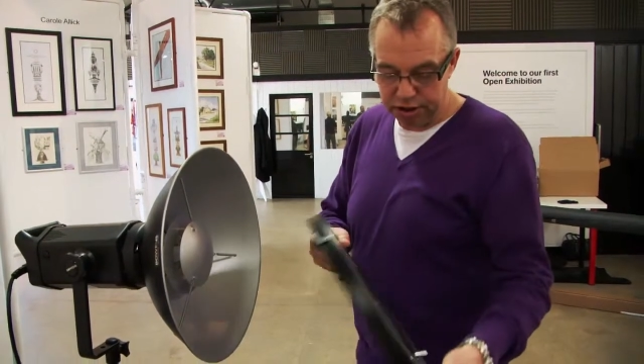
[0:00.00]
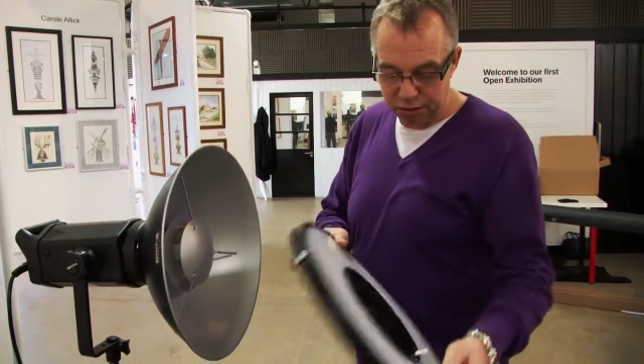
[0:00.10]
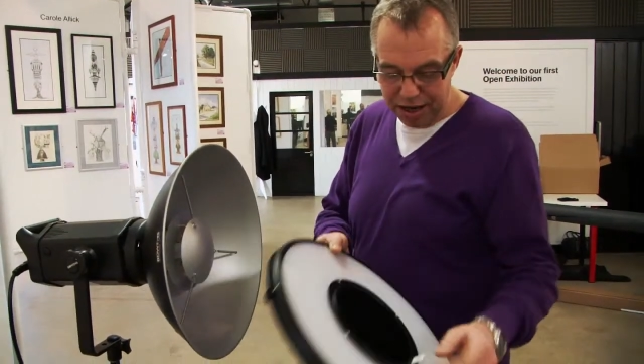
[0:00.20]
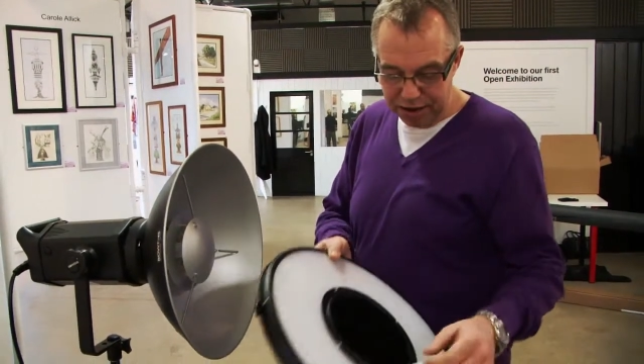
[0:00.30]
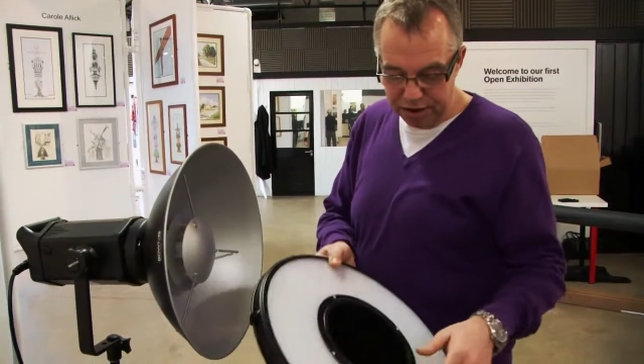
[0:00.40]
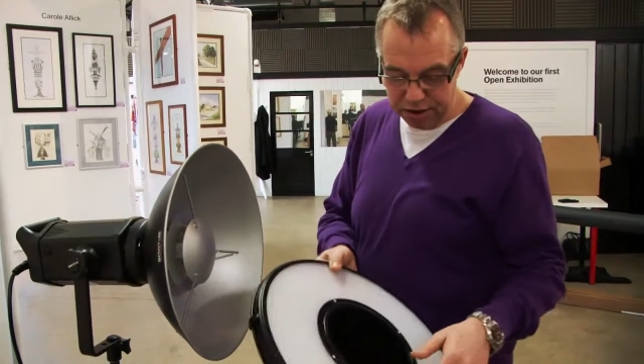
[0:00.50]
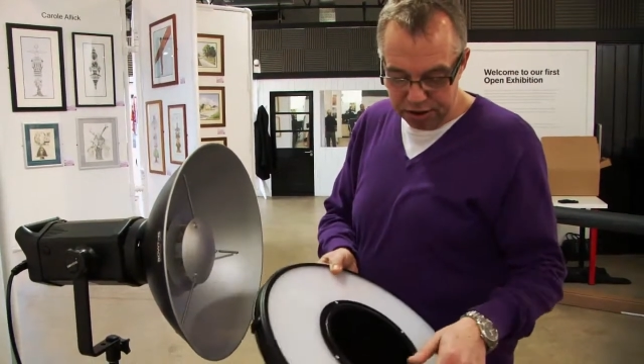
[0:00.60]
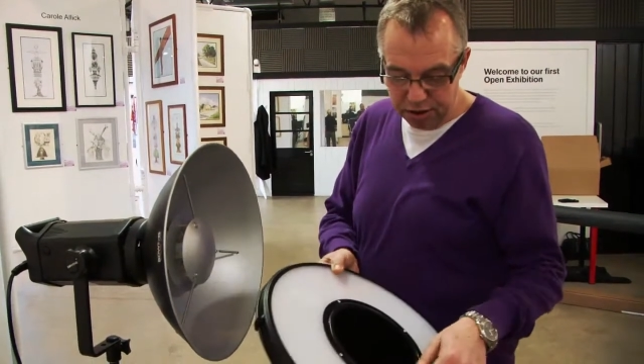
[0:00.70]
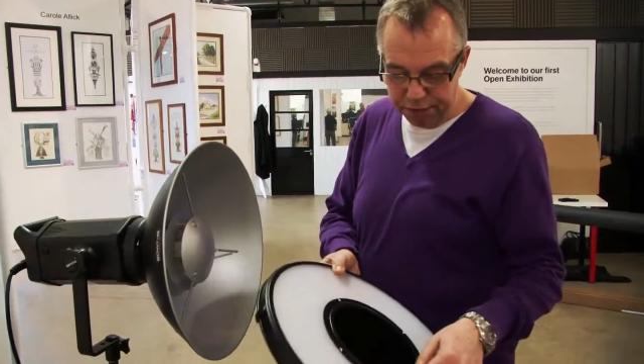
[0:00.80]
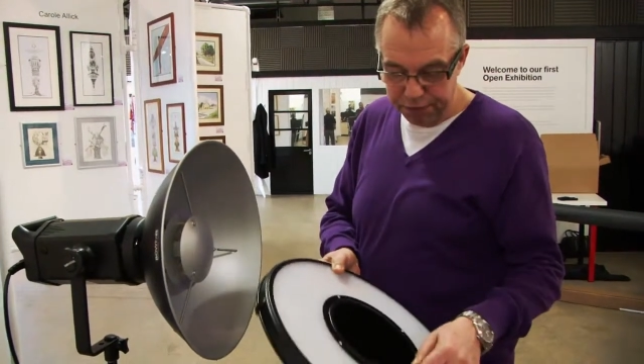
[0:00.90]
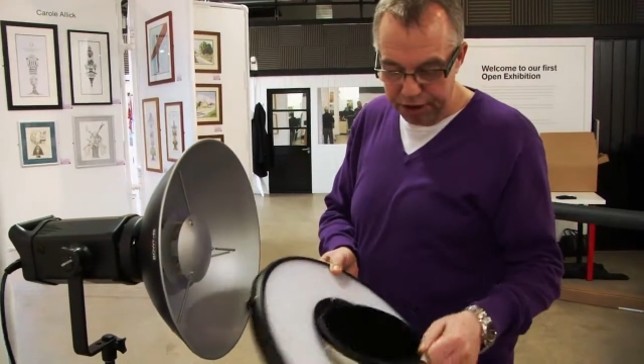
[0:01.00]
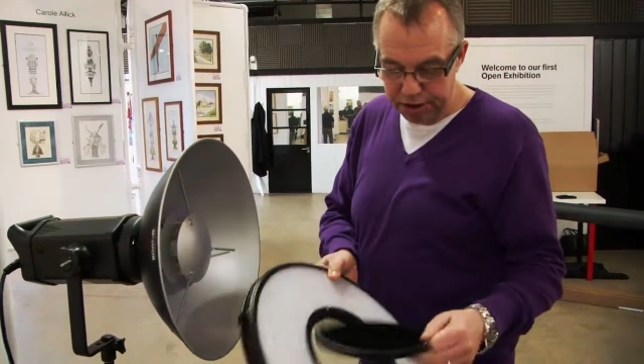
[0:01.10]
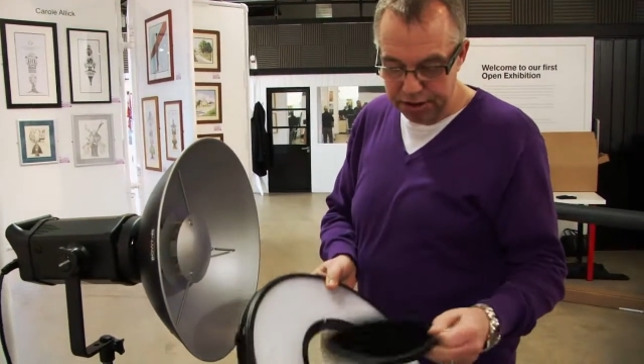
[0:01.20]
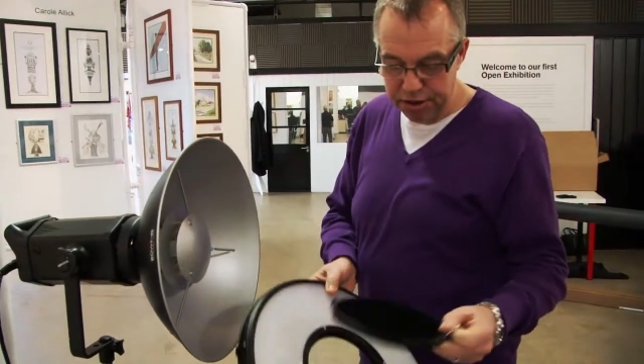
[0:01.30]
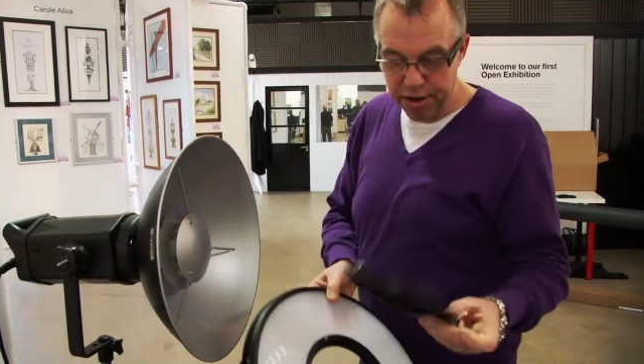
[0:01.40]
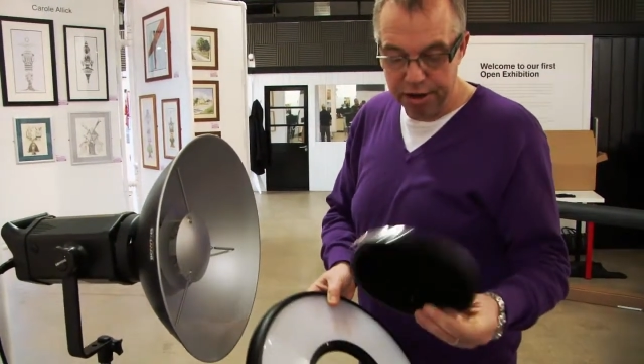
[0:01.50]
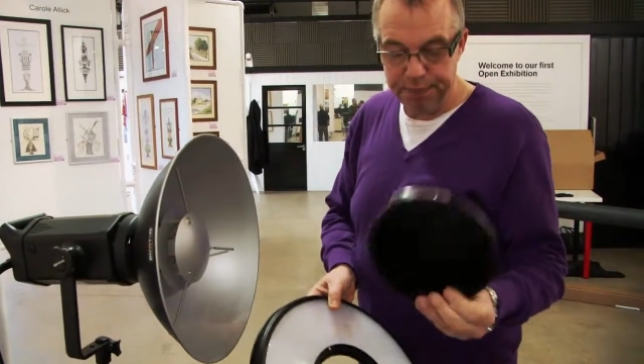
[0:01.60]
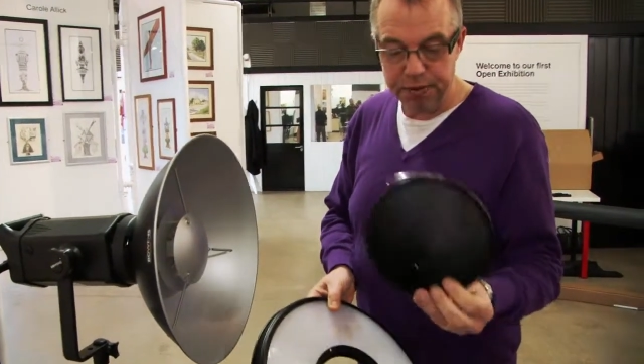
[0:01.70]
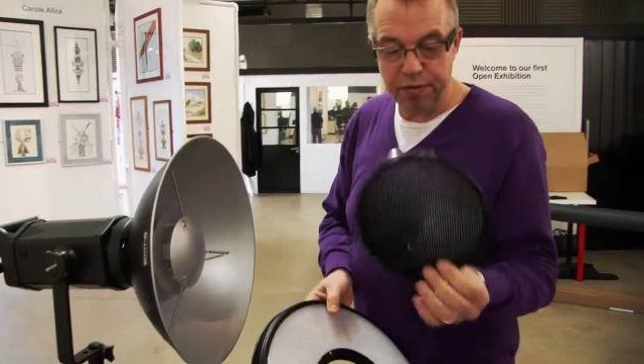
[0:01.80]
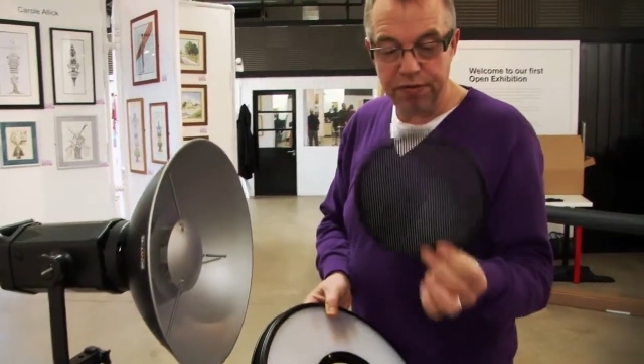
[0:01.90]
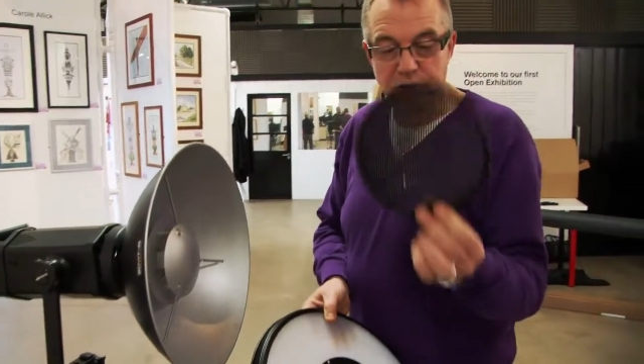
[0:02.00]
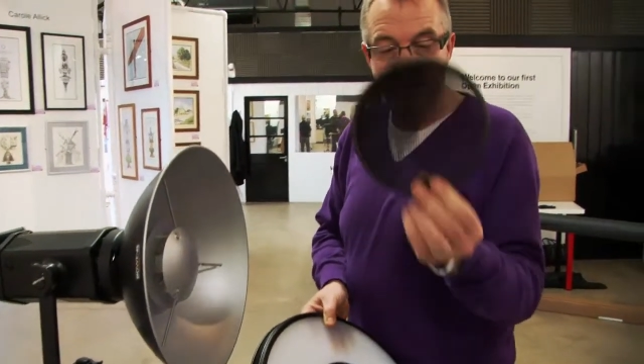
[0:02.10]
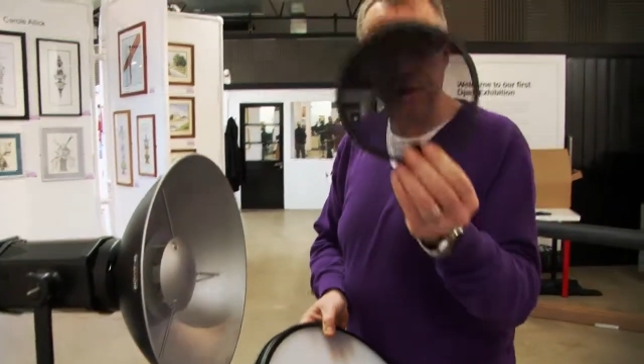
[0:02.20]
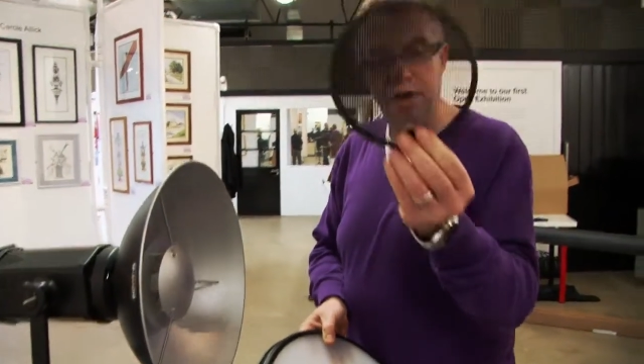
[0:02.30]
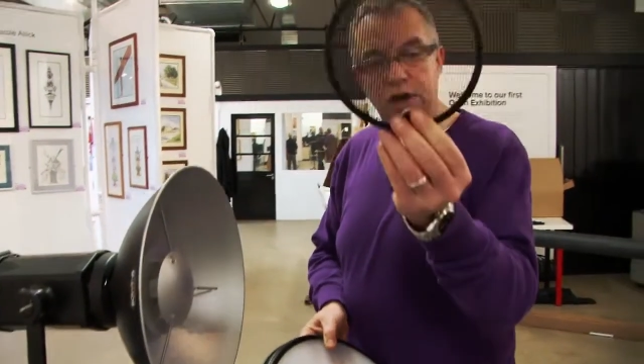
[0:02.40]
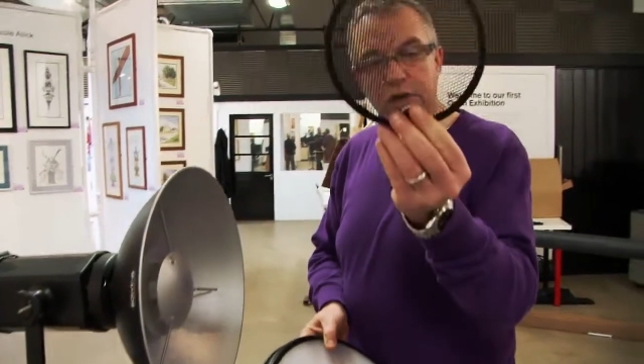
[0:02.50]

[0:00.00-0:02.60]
To add to the softness, we've also got a